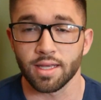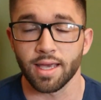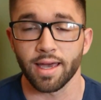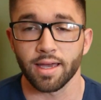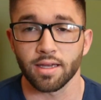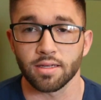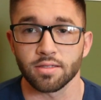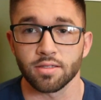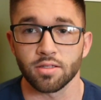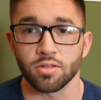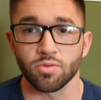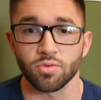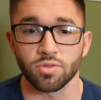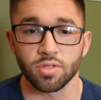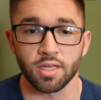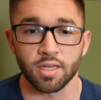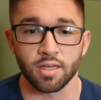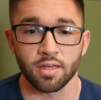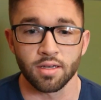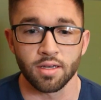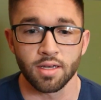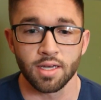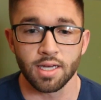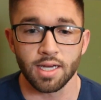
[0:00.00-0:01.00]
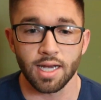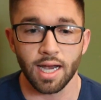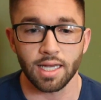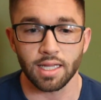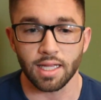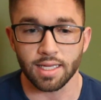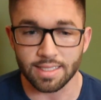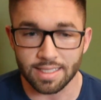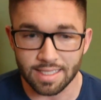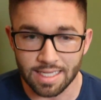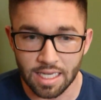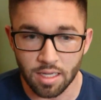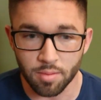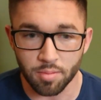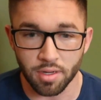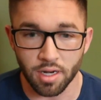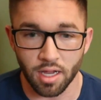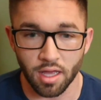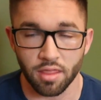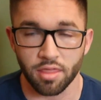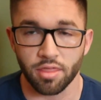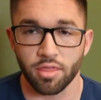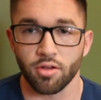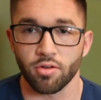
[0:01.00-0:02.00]
the egg is losing. I like to keep it
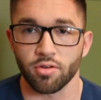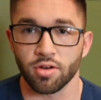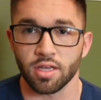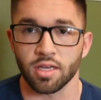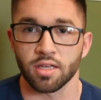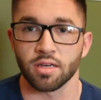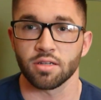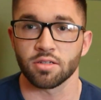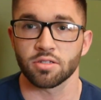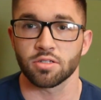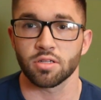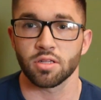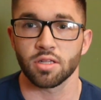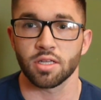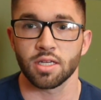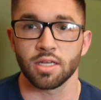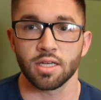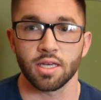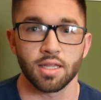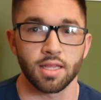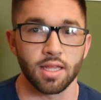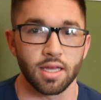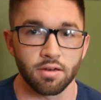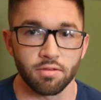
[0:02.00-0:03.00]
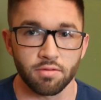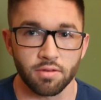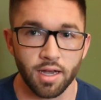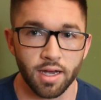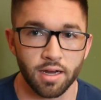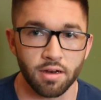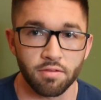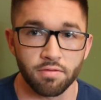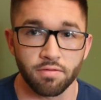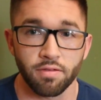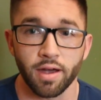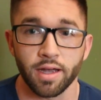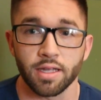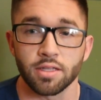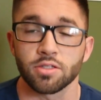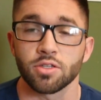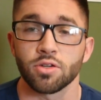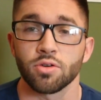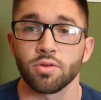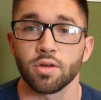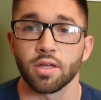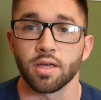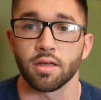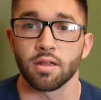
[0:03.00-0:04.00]
at 30 initially and then kind of fine
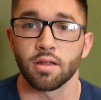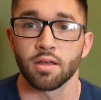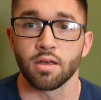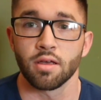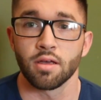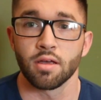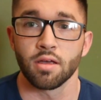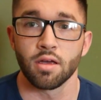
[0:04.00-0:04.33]
tune it,